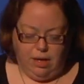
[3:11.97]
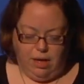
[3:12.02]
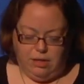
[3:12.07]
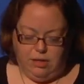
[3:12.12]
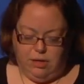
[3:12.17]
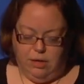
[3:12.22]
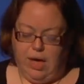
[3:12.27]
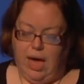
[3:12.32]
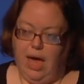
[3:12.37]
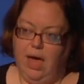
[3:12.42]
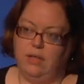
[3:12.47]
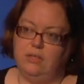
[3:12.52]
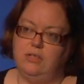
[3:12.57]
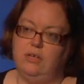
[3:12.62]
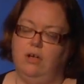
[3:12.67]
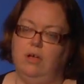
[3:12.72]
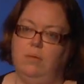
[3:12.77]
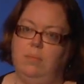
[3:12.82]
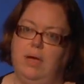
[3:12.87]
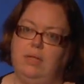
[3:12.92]
You can't
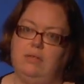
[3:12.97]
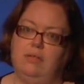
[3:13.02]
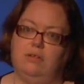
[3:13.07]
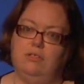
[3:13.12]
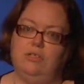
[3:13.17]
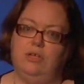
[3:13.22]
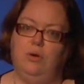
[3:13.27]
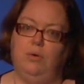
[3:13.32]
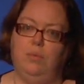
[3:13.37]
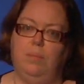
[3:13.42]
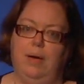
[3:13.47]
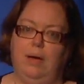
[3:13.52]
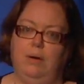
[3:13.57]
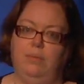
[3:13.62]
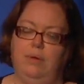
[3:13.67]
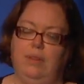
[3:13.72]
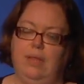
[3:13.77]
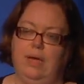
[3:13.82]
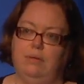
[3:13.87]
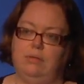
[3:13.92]
talk about Doctor Who
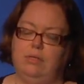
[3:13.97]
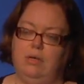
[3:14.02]
without